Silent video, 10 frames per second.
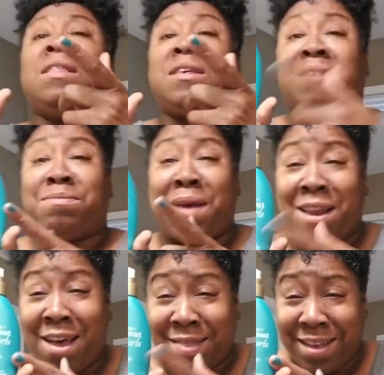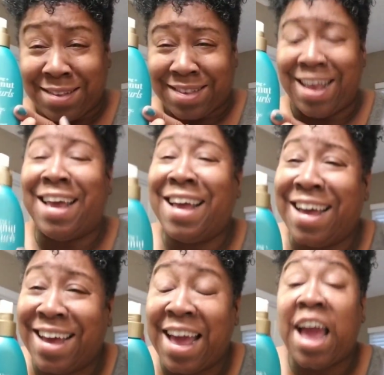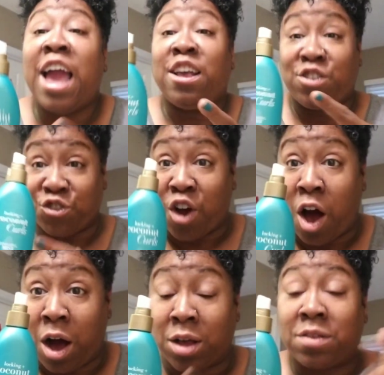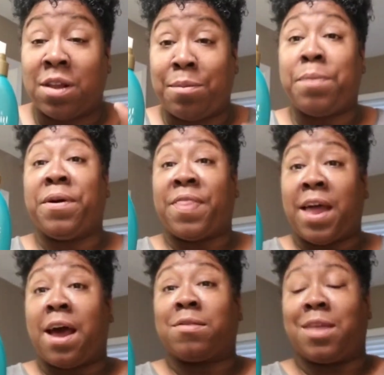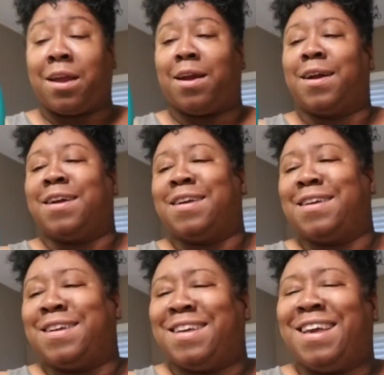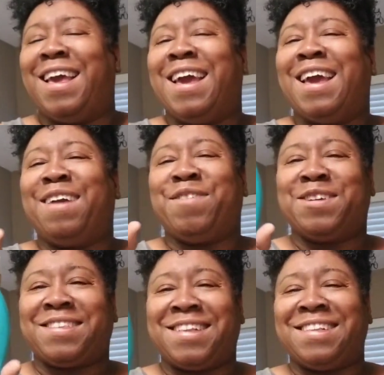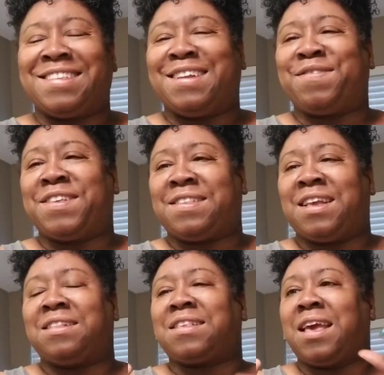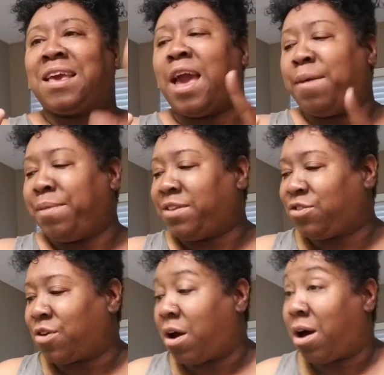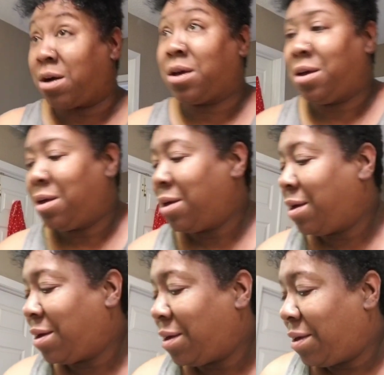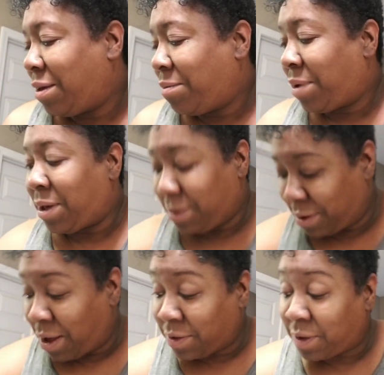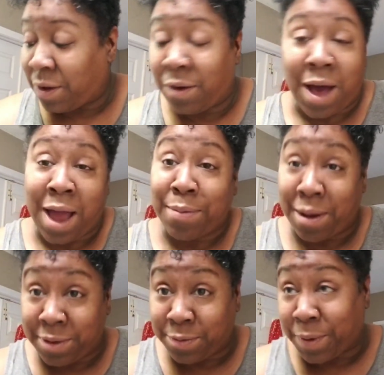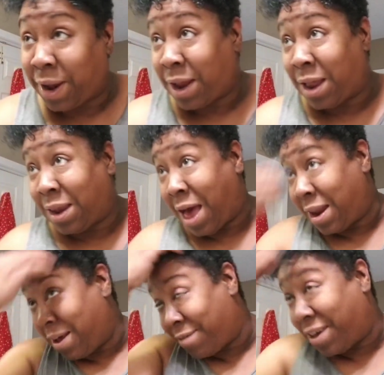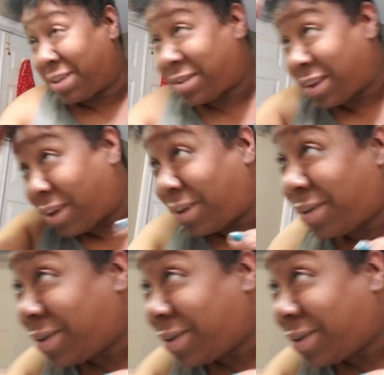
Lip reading: the smell on this is strong. So let me put that out there. If you're sensitive to scents, it can be strong. But also, I probably sprayed a lot of it, so.